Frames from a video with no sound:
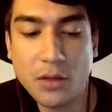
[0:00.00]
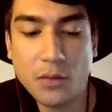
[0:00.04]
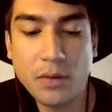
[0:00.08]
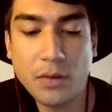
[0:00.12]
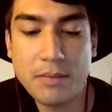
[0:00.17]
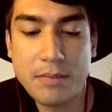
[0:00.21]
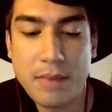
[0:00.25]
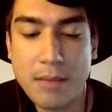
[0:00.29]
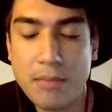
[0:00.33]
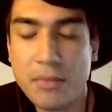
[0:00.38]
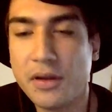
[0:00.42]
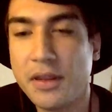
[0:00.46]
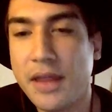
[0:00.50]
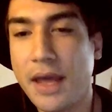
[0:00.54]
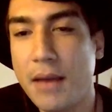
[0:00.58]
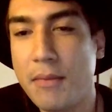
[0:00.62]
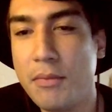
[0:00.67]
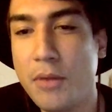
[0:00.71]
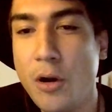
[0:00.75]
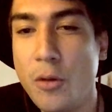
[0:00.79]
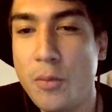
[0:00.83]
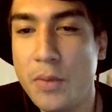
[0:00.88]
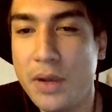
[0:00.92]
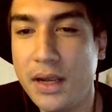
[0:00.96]
remember
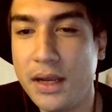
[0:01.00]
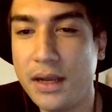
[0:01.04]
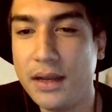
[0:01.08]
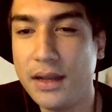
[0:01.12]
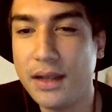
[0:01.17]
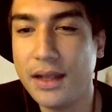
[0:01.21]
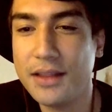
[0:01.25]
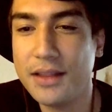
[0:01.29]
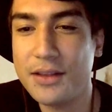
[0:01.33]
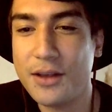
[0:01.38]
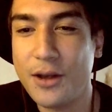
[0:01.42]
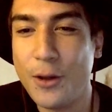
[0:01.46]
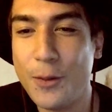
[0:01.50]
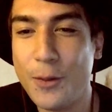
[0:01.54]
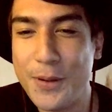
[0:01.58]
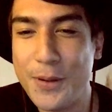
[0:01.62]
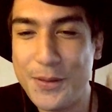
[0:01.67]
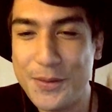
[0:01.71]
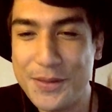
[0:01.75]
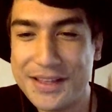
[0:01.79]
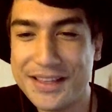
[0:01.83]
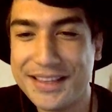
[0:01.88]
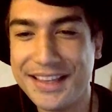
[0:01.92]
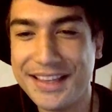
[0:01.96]
that moment. It's
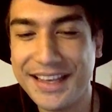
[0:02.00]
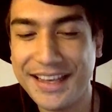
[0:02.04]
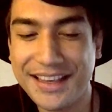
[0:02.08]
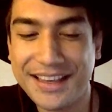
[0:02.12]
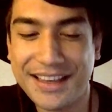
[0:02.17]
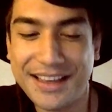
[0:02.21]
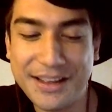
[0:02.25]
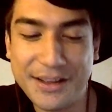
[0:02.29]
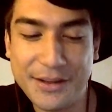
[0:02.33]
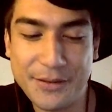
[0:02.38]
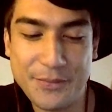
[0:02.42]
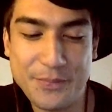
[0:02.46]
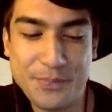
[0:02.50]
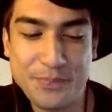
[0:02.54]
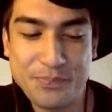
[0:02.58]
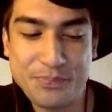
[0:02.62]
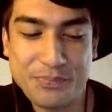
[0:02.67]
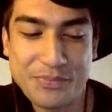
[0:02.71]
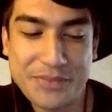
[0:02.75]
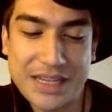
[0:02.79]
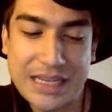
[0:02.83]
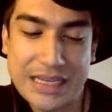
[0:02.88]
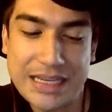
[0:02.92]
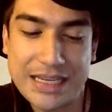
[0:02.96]
almost like a
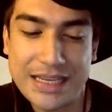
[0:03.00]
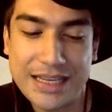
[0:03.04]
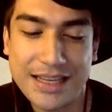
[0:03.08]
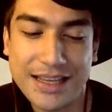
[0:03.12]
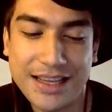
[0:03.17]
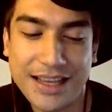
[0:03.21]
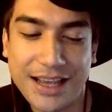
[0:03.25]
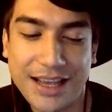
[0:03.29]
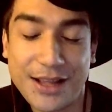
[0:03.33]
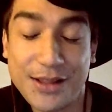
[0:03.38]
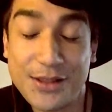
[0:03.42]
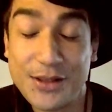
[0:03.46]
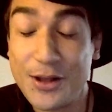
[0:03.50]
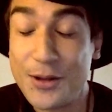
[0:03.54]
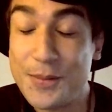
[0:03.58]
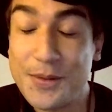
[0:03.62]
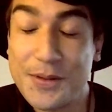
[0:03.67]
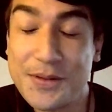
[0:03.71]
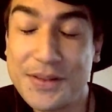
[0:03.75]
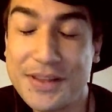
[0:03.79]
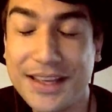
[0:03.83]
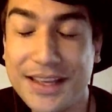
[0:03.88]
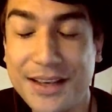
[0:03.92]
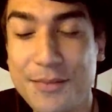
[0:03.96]

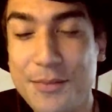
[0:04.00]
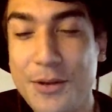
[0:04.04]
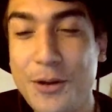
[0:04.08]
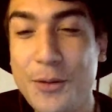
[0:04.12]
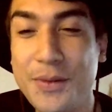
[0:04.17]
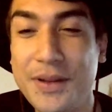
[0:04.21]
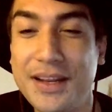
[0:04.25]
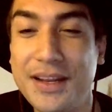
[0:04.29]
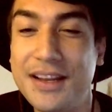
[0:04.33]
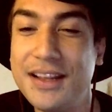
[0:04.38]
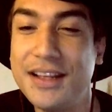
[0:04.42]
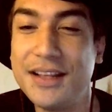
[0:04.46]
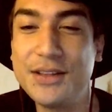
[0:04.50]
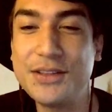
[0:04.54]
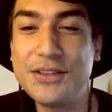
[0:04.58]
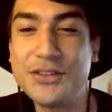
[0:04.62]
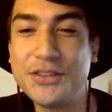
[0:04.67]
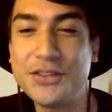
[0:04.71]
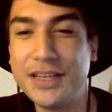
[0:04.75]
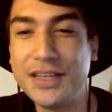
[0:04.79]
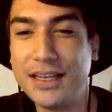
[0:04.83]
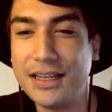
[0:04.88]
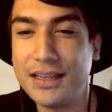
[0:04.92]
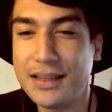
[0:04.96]
moment in
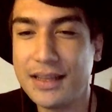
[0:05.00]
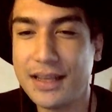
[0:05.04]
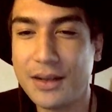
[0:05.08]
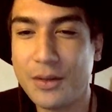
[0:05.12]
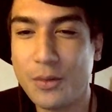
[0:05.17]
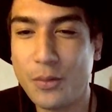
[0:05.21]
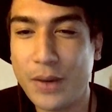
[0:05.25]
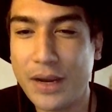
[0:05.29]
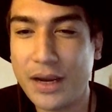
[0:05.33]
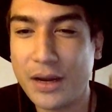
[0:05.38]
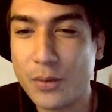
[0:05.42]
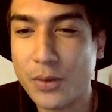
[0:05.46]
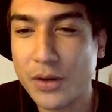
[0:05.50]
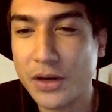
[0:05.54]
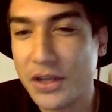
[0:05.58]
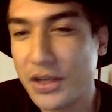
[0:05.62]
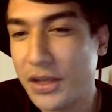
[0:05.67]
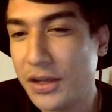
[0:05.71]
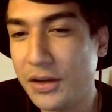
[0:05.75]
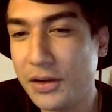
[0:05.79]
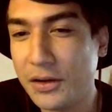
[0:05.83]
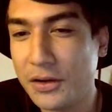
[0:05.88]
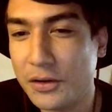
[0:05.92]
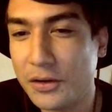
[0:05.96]
history. It's like, where were
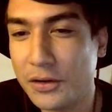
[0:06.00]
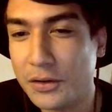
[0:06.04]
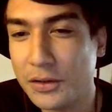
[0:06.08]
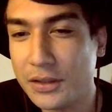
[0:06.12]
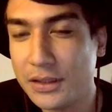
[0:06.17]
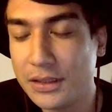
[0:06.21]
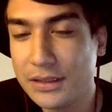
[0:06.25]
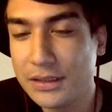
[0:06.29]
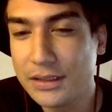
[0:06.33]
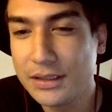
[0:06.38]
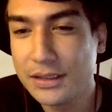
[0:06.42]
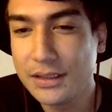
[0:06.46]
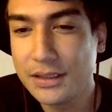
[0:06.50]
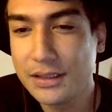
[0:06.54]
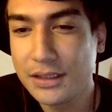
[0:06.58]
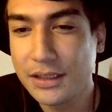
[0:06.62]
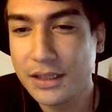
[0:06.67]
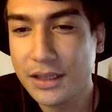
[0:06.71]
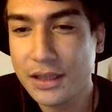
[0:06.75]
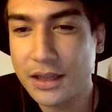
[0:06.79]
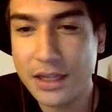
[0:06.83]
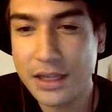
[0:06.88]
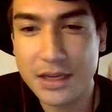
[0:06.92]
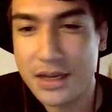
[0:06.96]
you
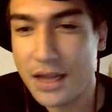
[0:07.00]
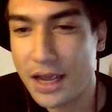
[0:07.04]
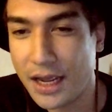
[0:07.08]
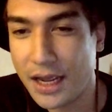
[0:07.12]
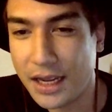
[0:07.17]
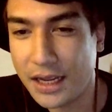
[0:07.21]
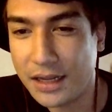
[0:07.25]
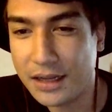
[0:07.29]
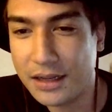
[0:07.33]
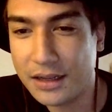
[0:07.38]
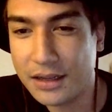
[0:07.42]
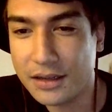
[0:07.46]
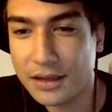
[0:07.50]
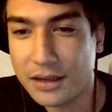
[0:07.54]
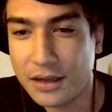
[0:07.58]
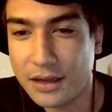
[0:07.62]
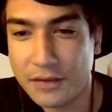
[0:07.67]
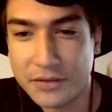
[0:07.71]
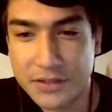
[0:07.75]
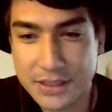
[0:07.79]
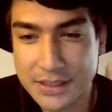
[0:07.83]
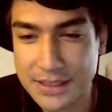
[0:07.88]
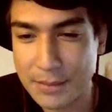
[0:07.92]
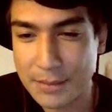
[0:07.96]
the night
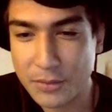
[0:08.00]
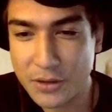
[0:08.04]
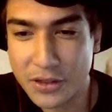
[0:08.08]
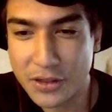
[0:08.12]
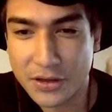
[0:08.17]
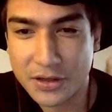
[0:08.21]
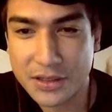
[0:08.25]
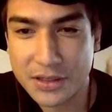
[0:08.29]
of December